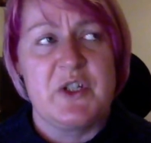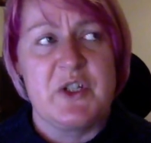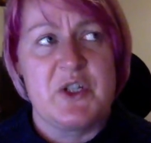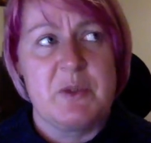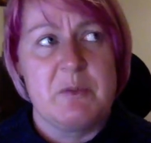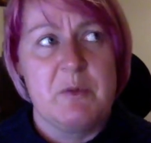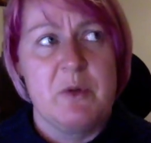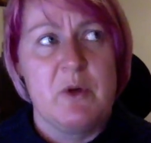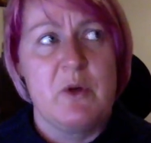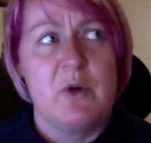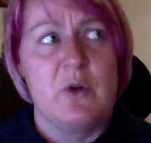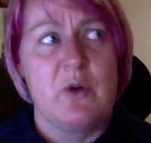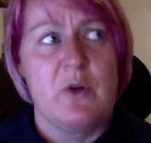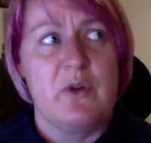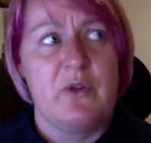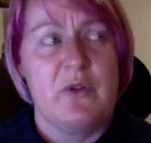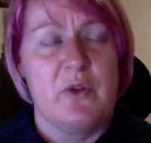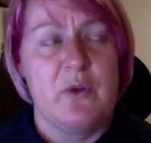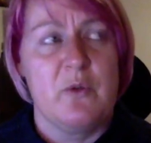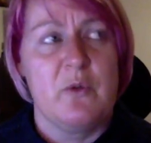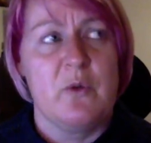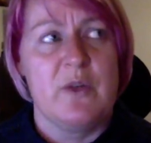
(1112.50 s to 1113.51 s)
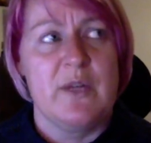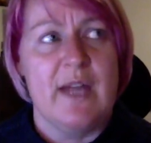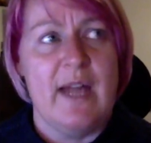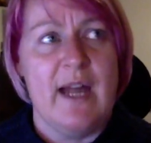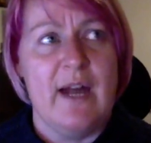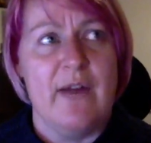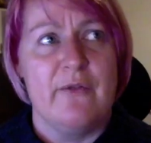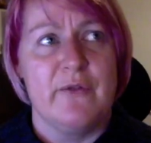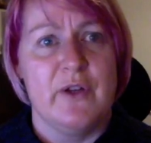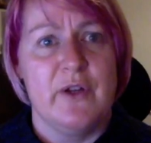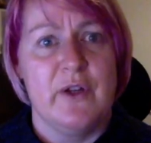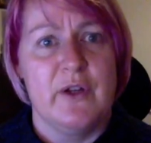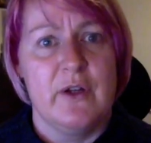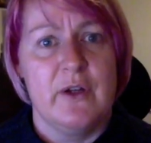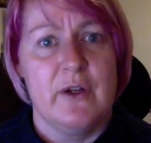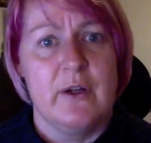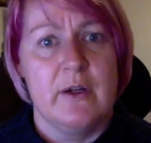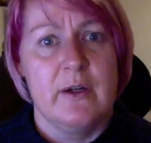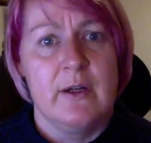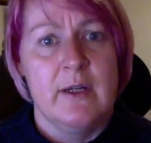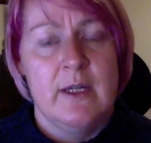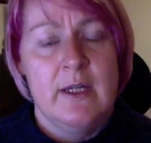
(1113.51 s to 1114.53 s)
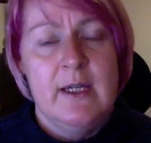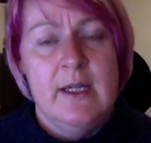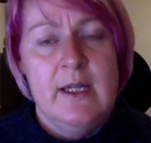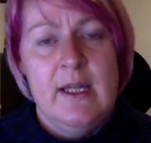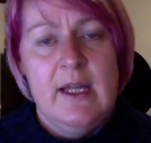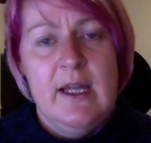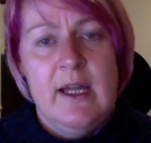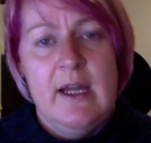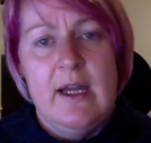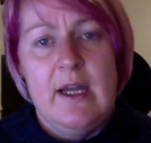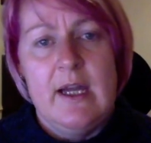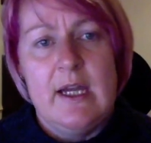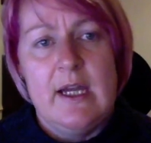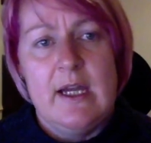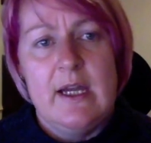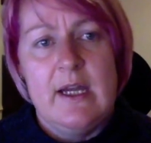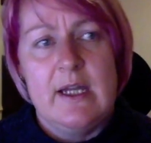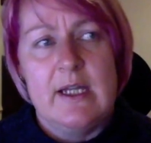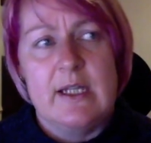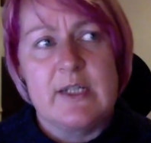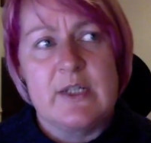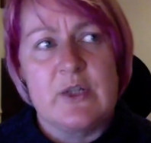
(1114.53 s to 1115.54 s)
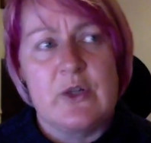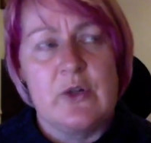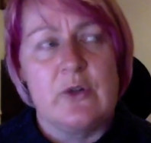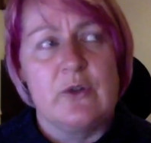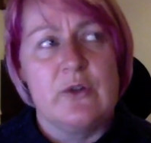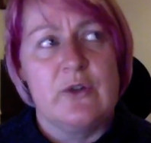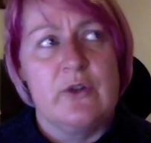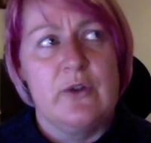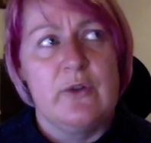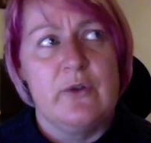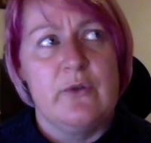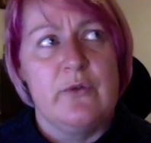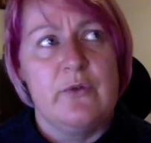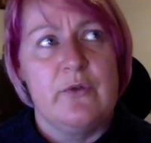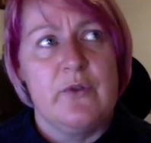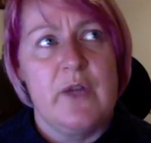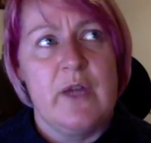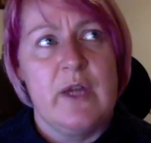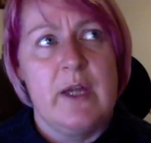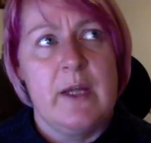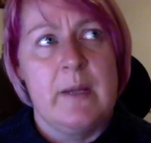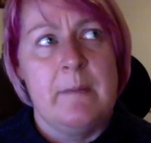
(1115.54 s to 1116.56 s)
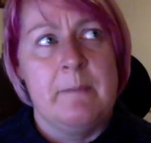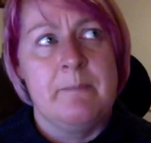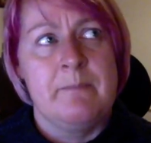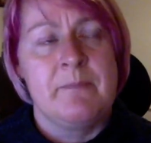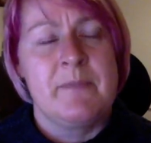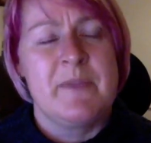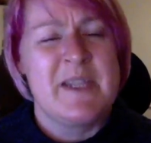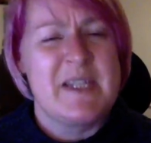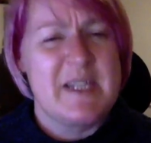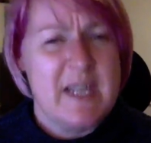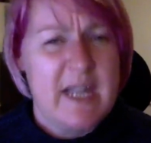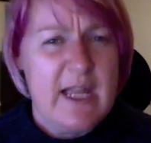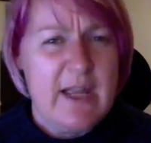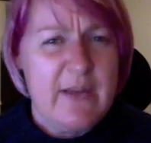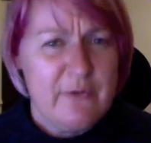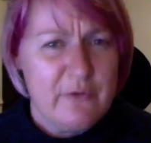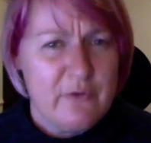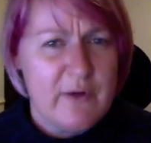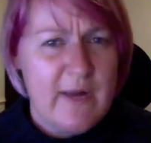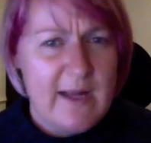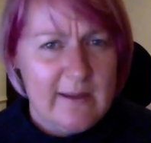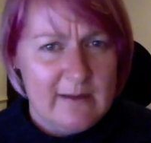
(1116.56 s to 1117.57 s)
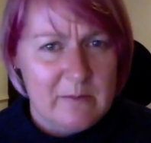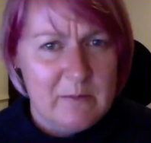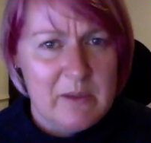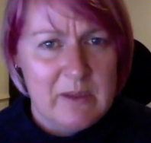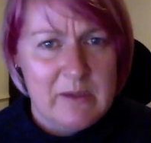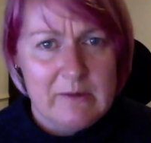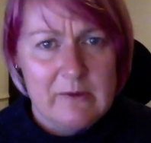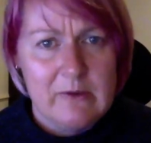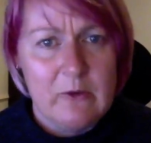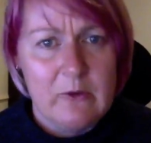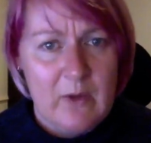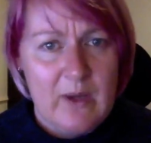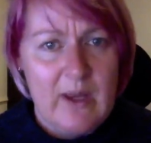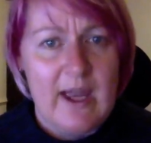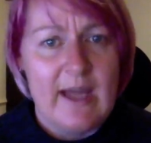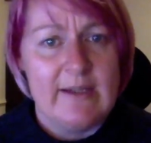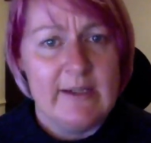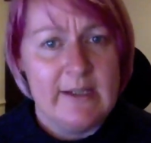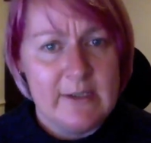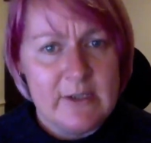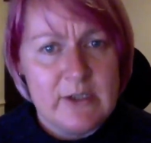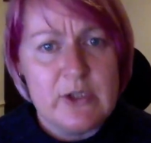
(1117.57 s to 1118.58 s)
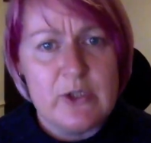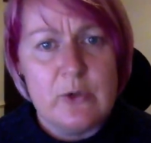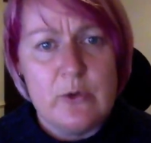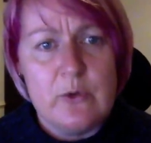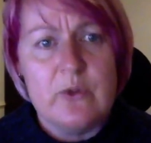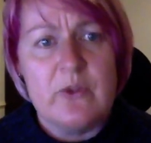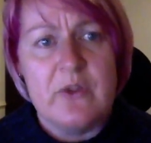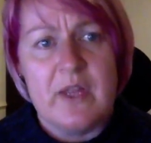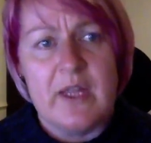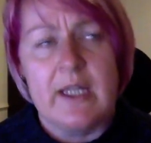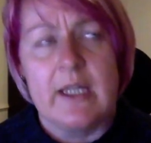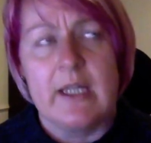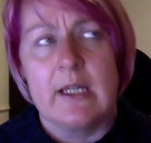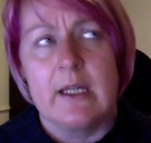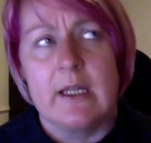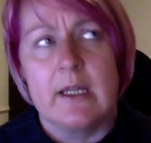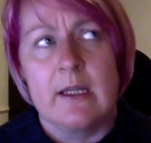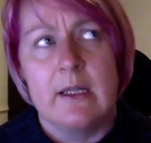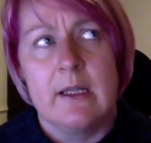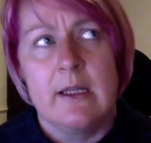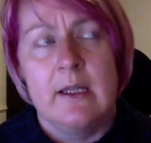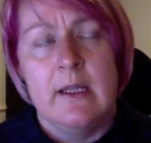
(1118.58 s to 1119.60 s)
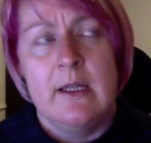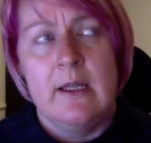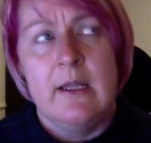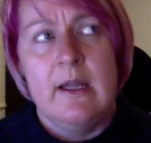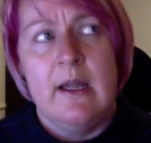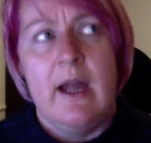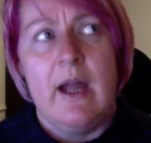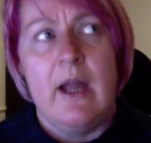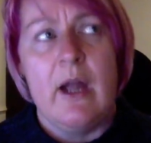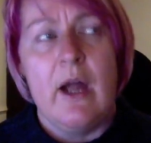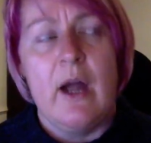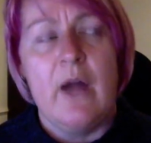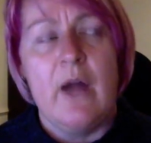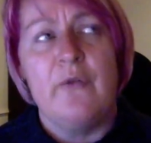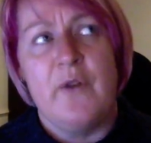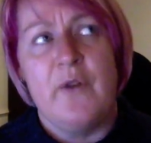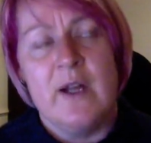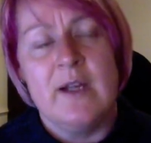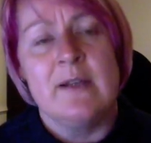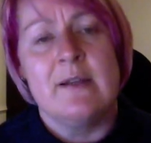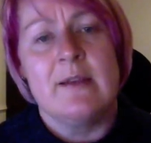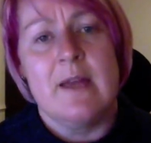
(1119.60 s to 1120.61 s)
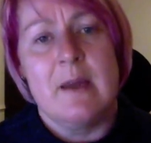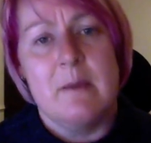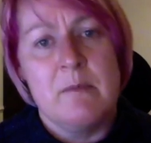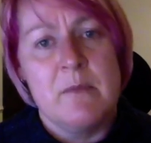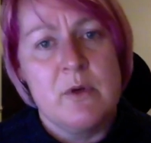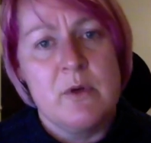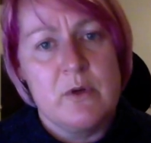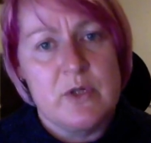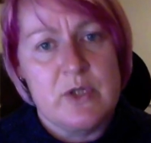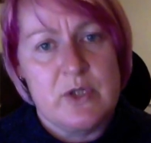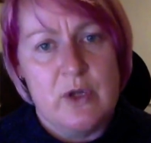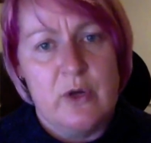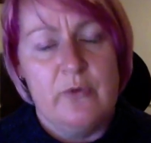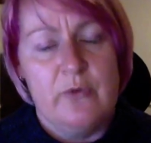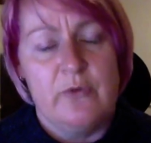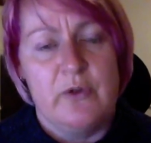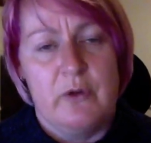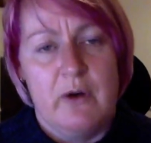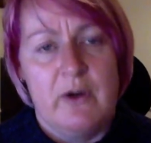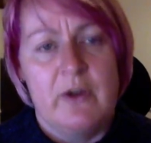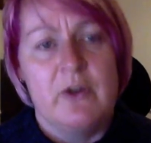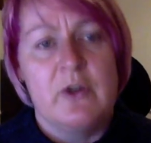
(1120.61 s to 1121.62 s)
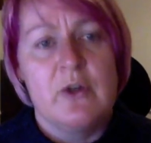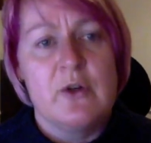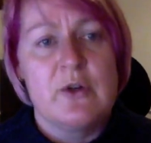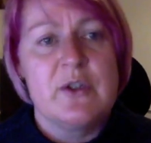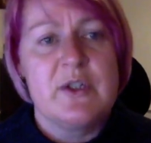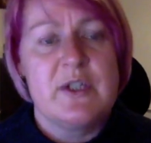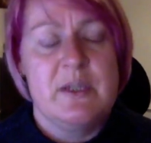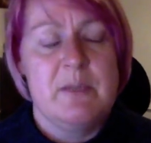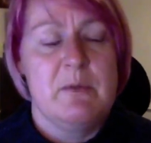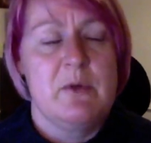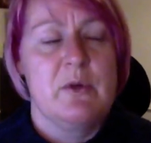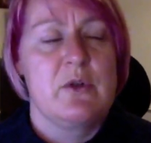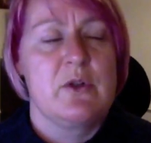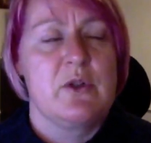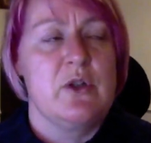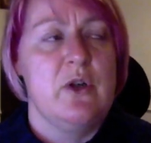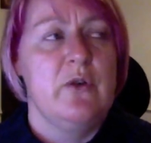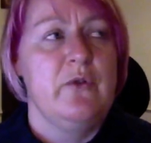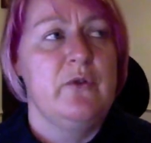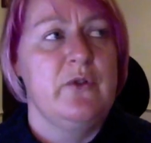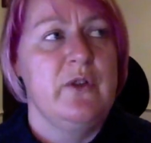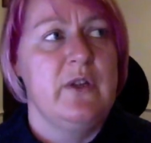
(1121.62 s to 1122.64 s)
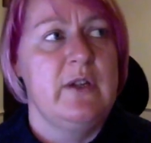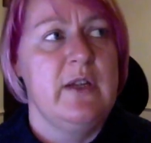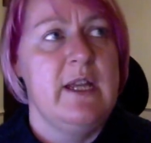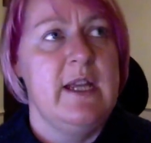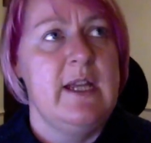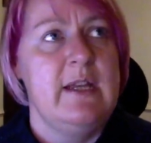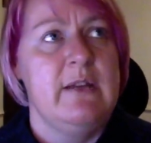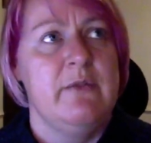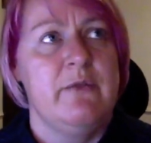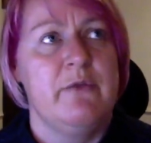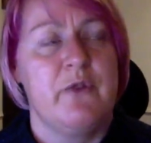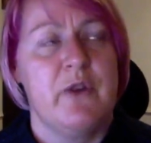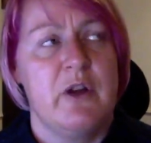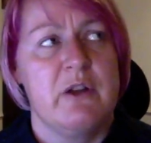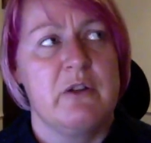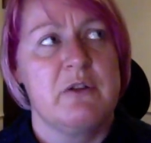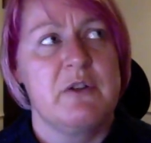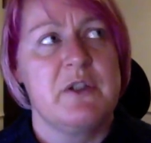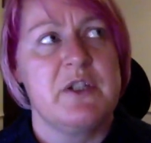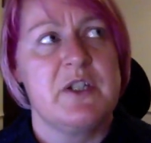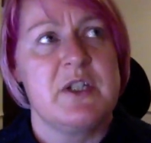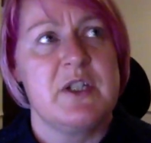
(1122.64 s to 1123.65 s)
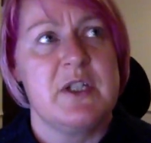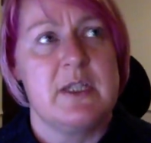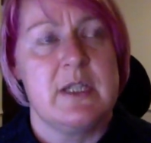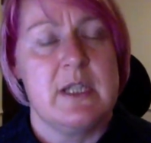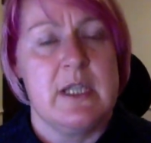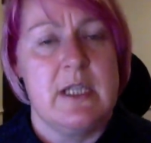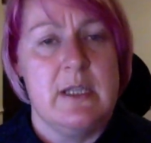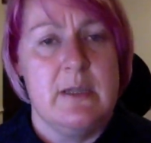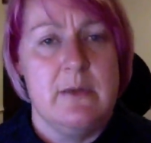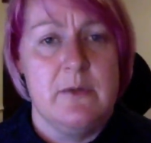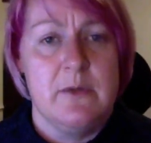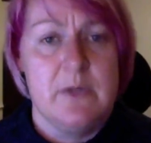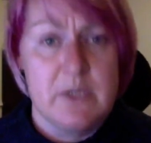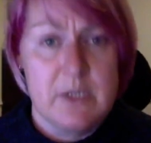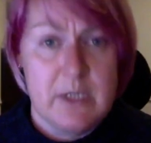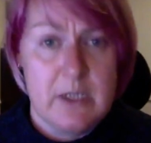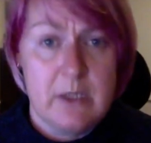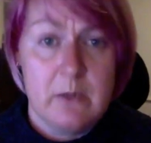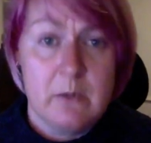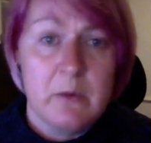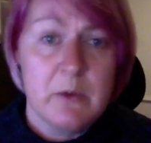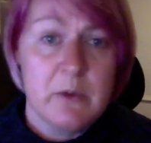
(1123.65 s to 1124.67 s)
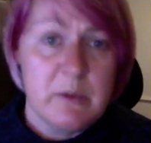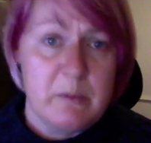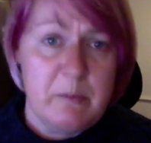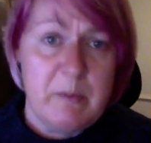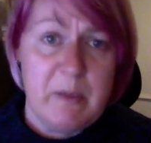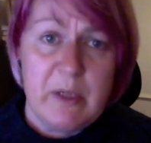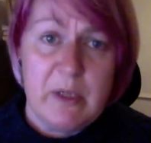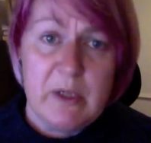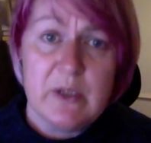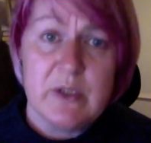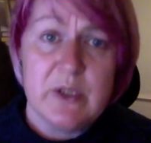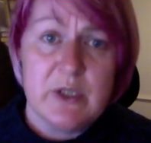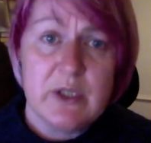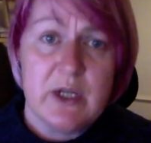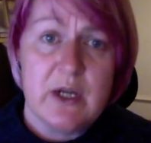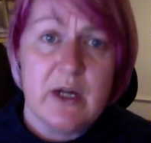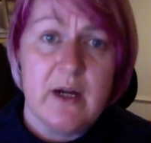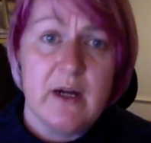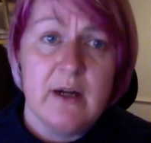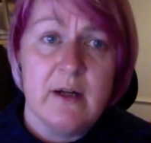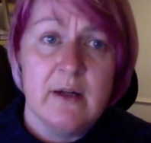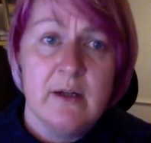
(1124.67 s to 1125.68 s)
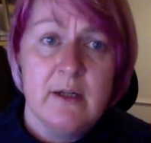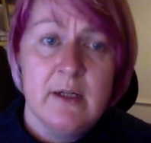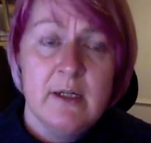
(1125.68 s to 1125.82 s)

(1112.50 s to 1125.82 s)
smoke that would have a sort of savoury element to it. And I do think I find that most often, or I notice it most often in fragrances that use too much birch tar.